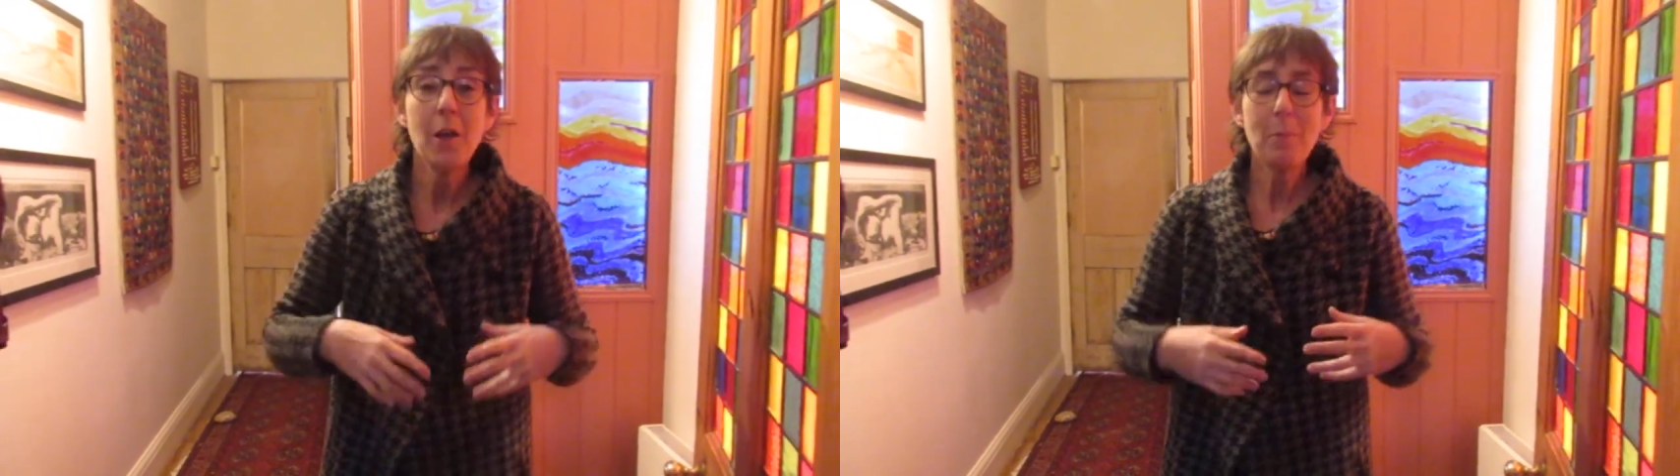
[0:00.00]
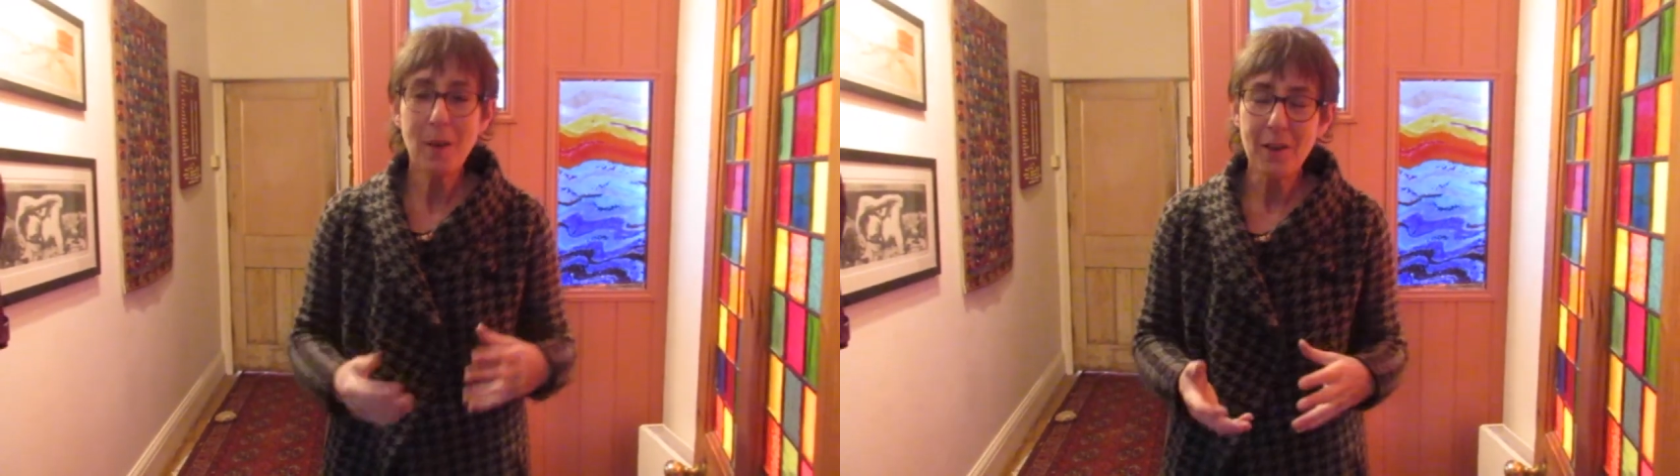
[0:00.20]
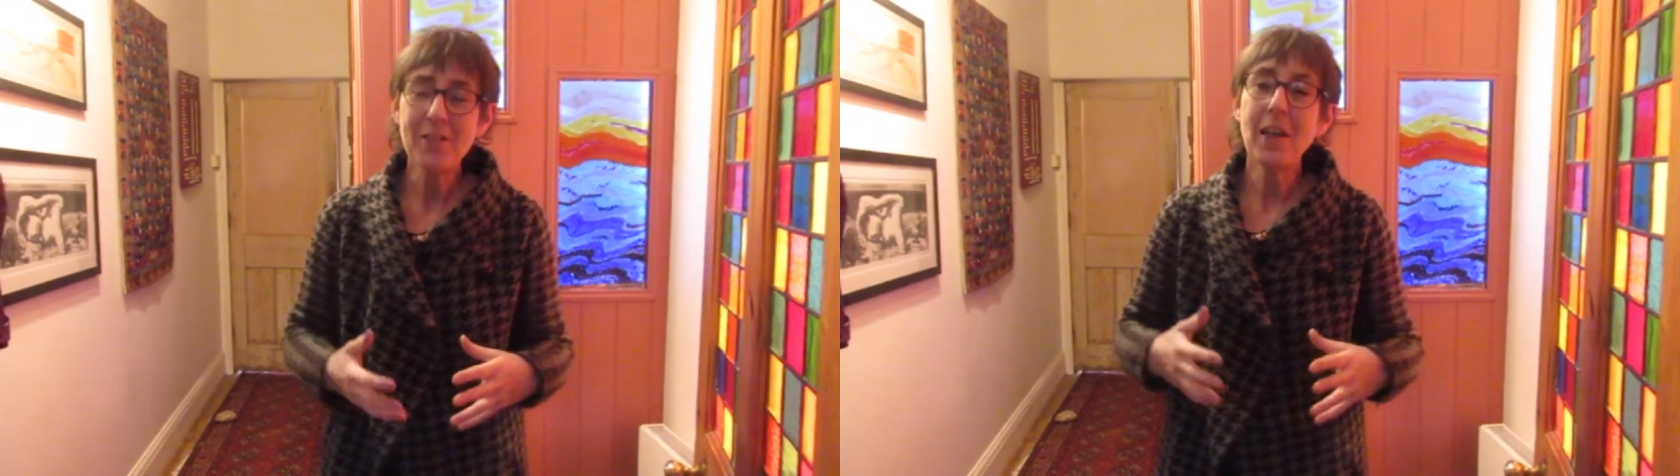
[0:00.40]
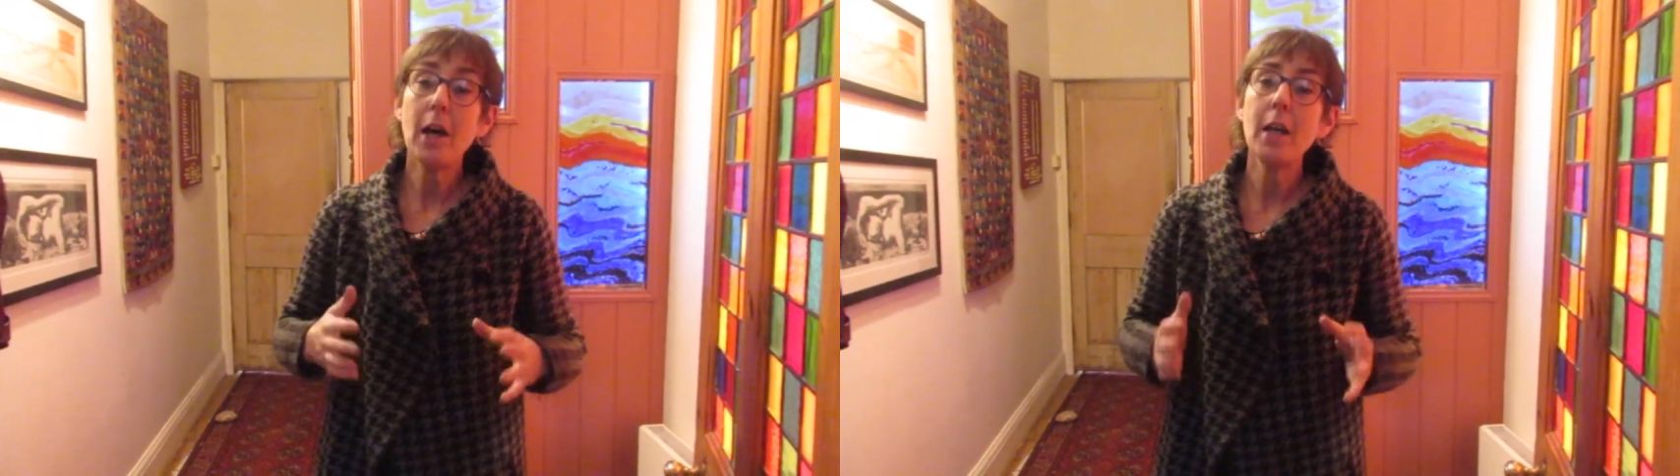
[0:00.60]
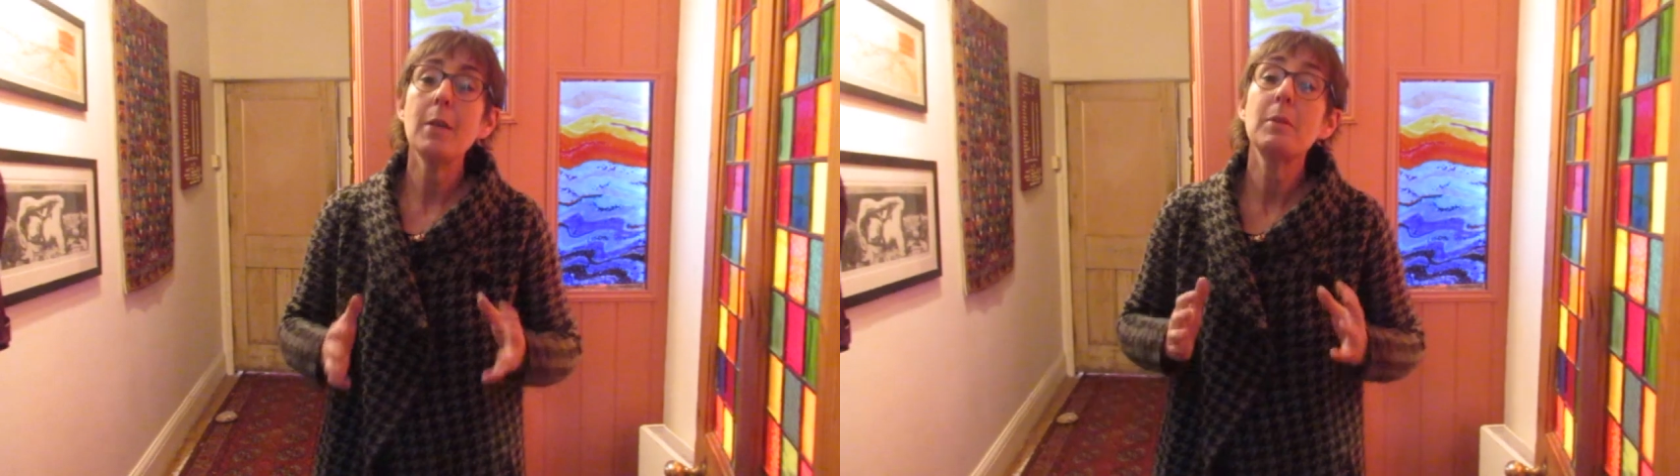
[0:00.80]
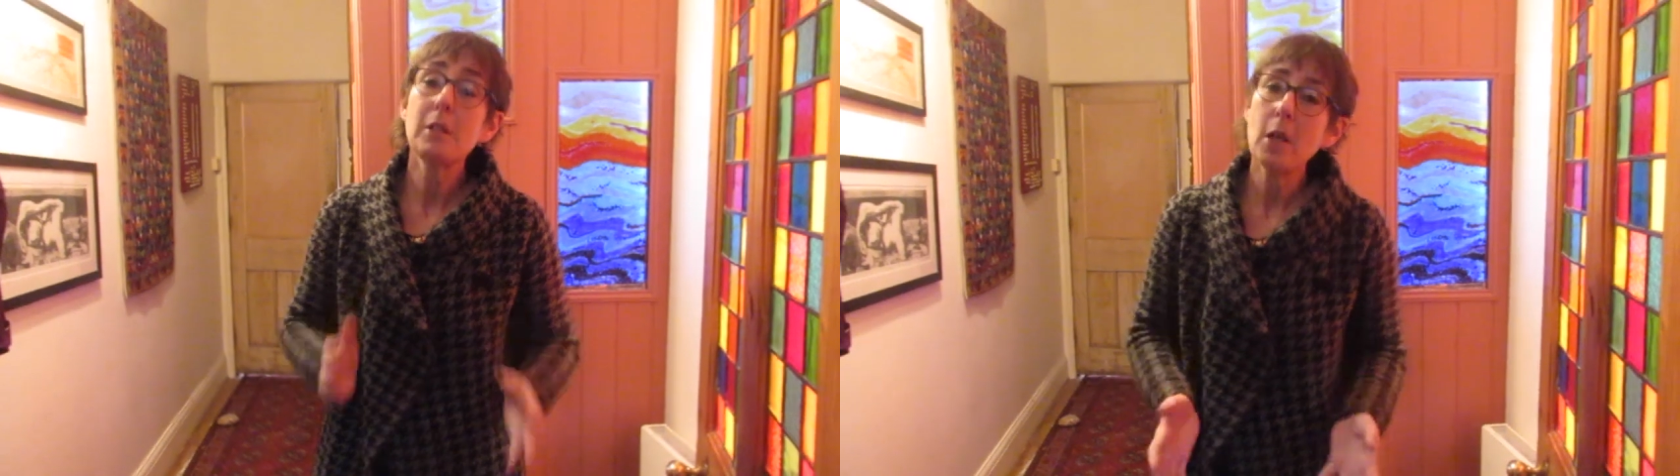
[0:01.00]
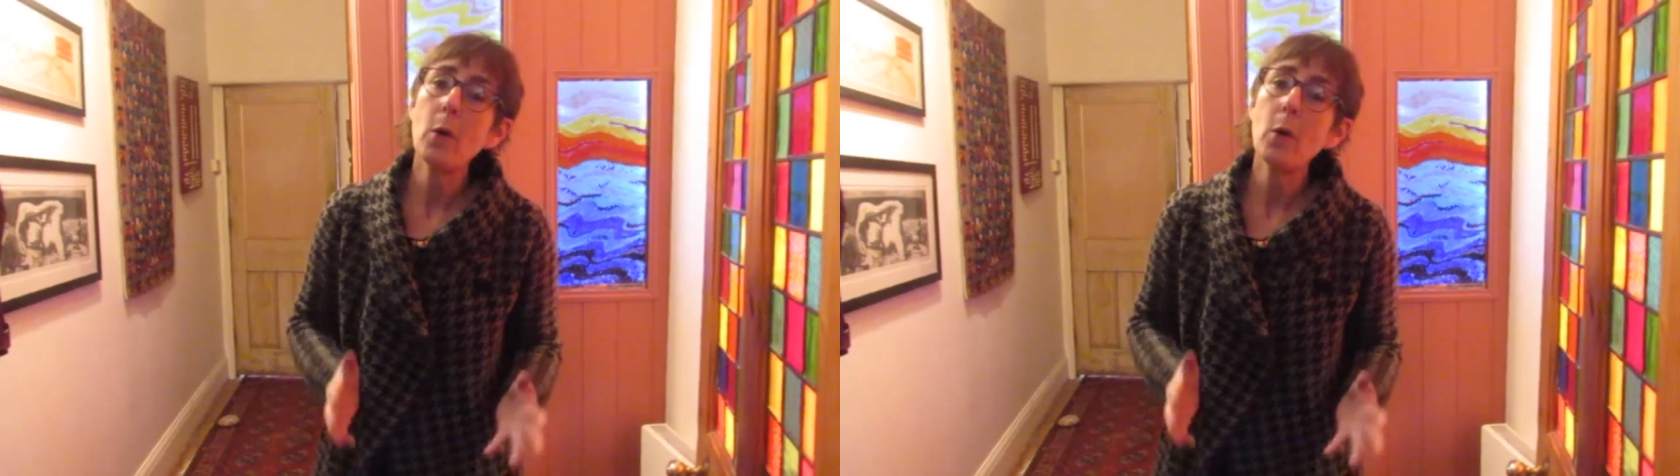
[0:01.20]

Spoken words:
But I am so